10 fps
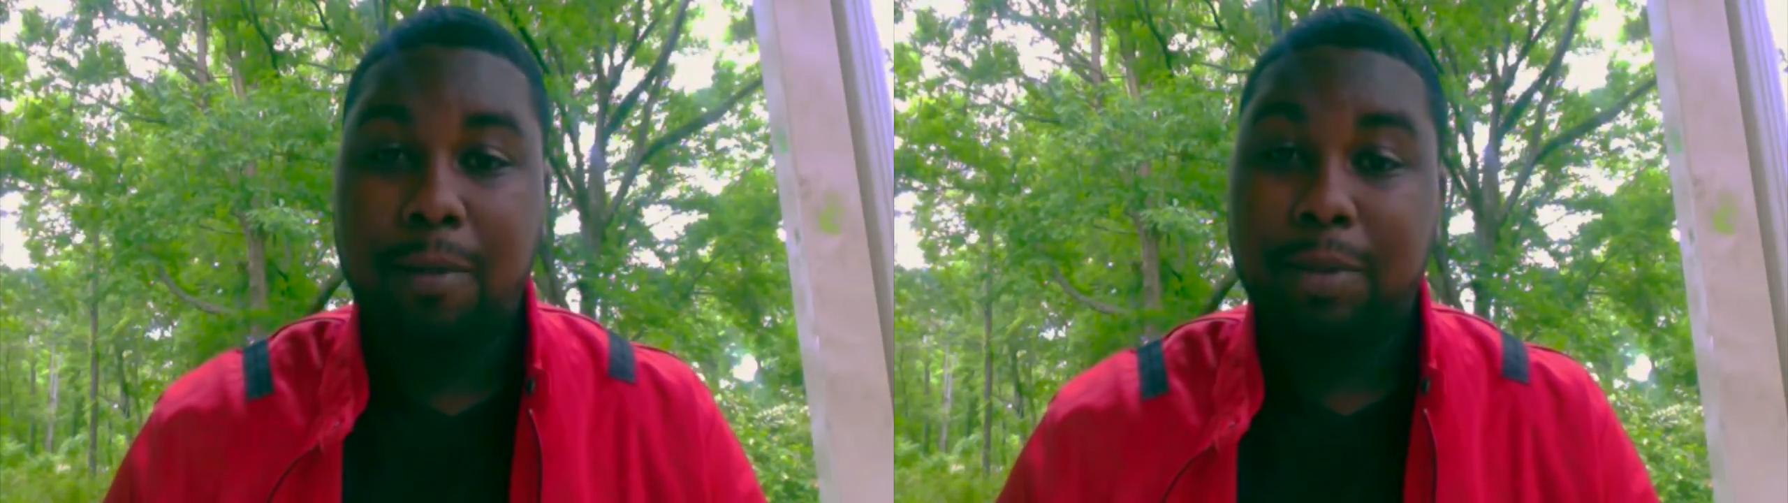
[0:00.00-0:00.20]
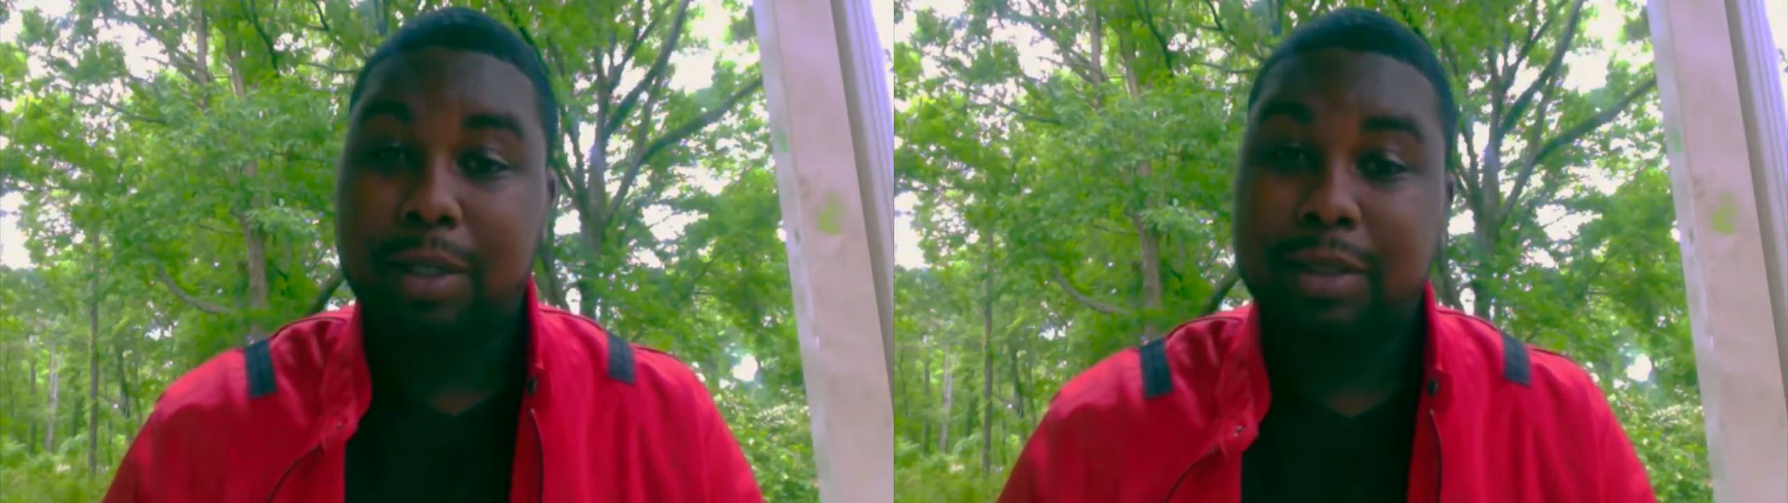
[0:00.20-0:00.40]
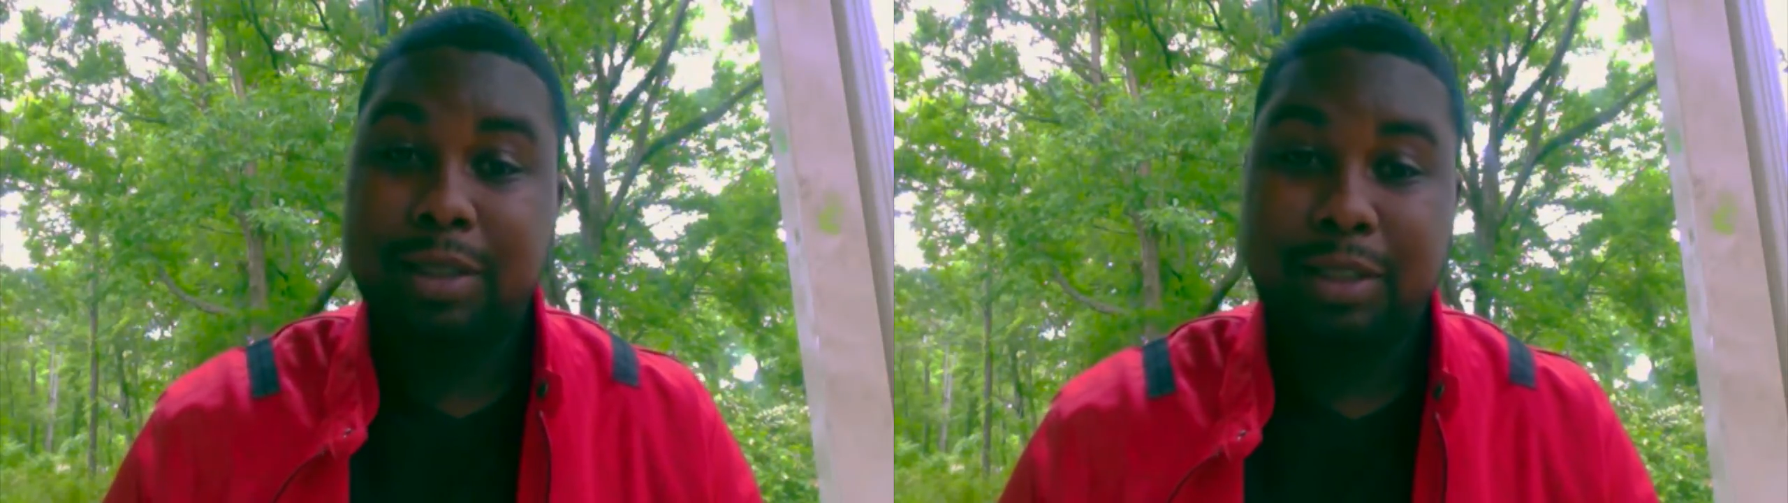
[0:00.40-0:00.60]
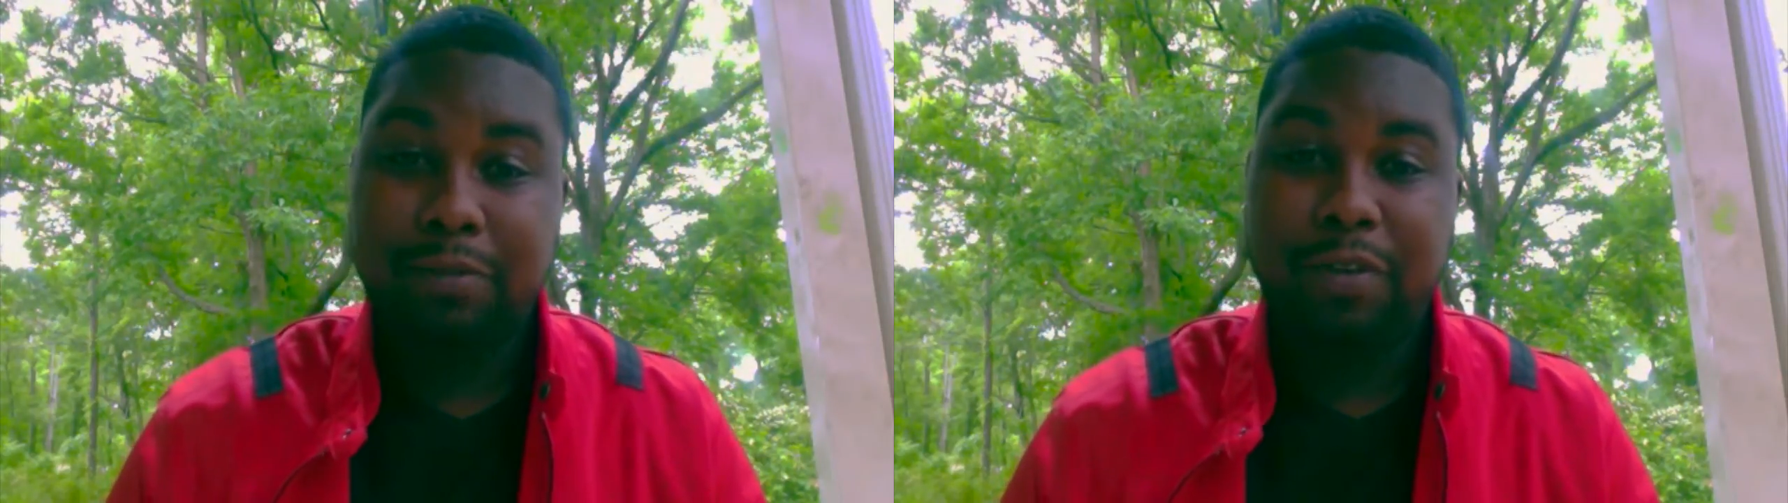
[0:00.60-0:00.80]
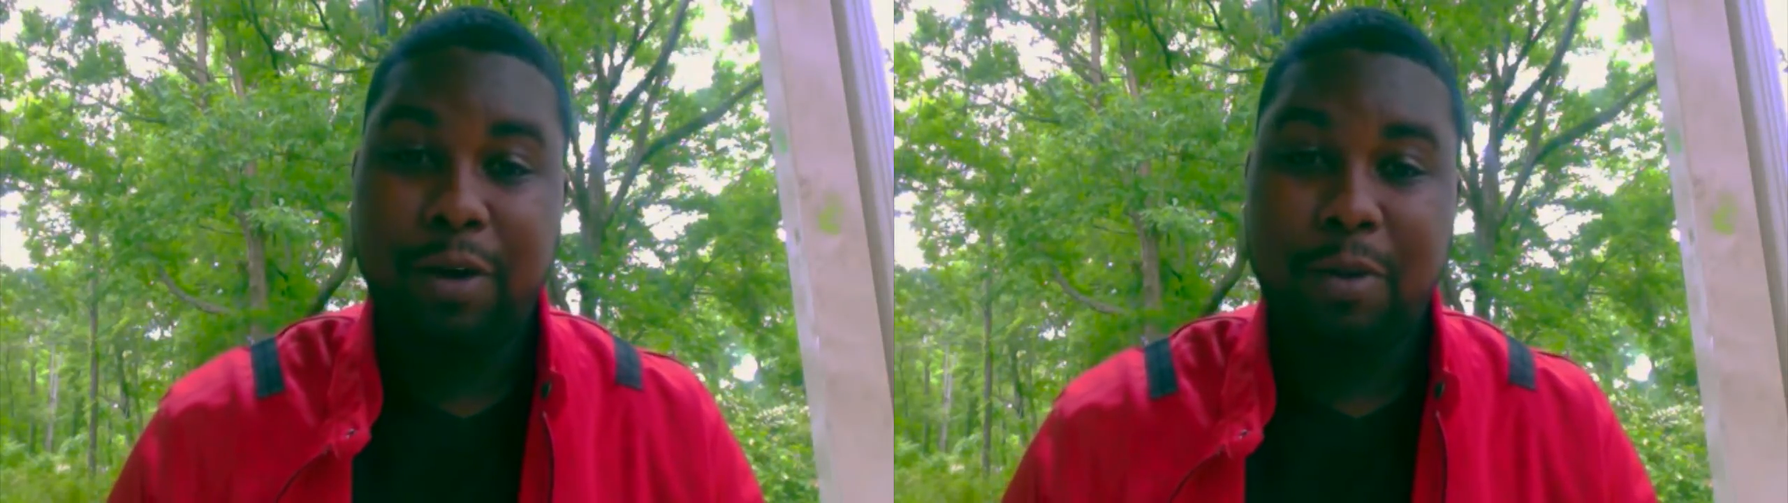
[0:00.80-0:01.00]
because this is
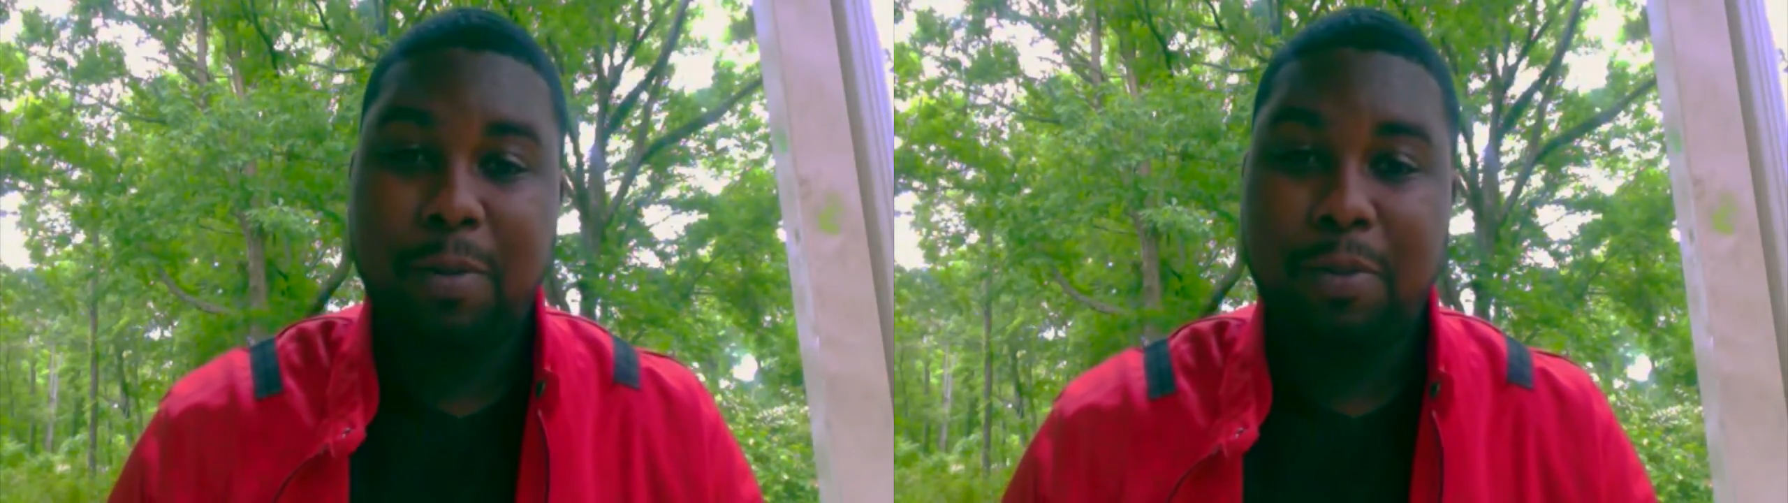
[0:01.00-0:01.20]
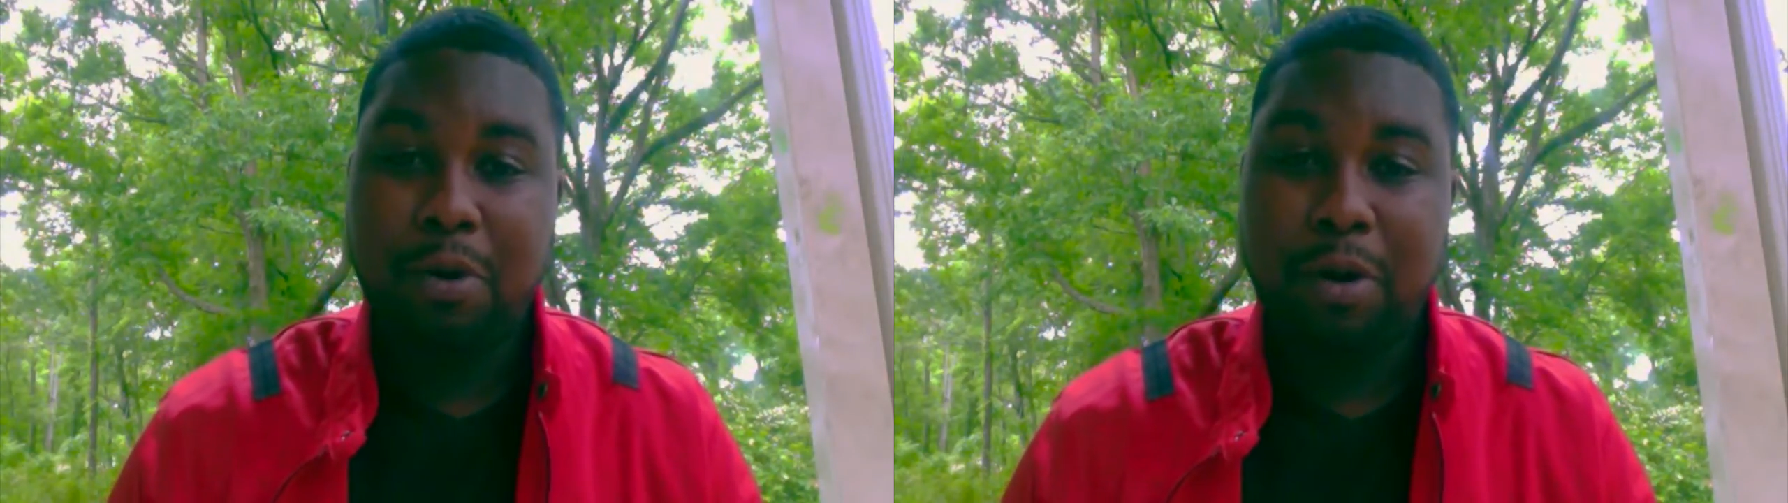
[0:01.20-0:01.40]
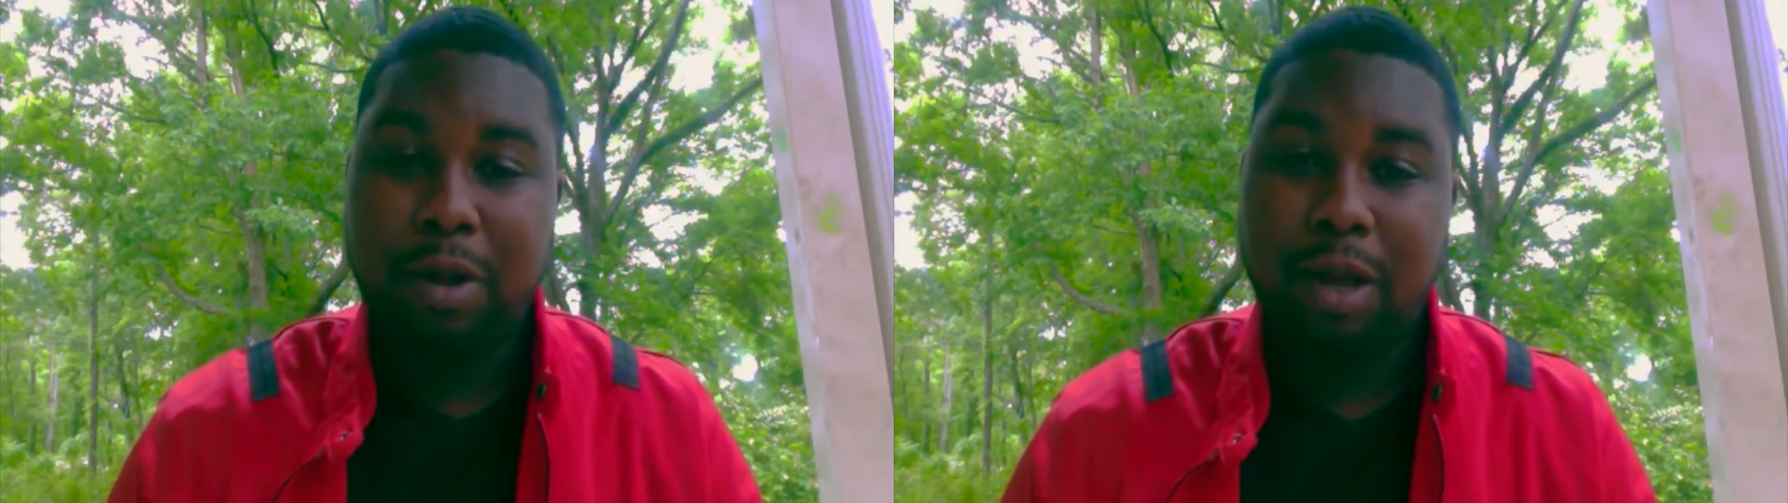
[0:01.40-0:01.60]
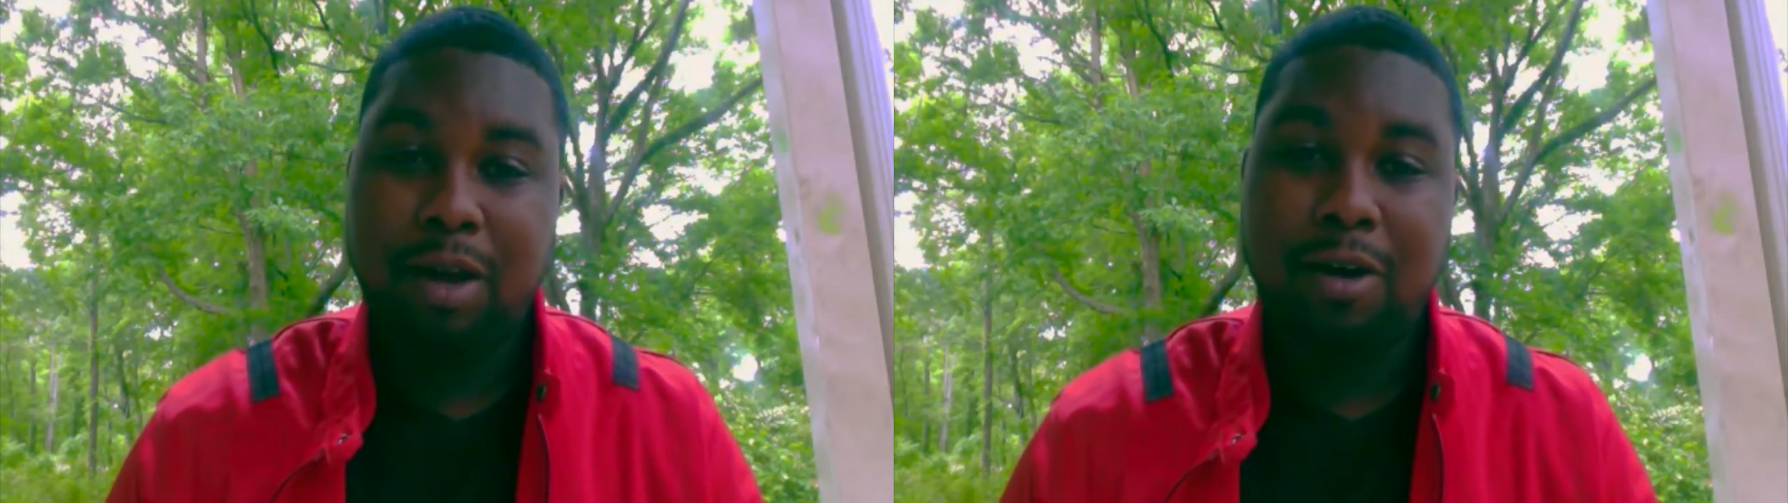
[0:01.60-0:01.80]
very important,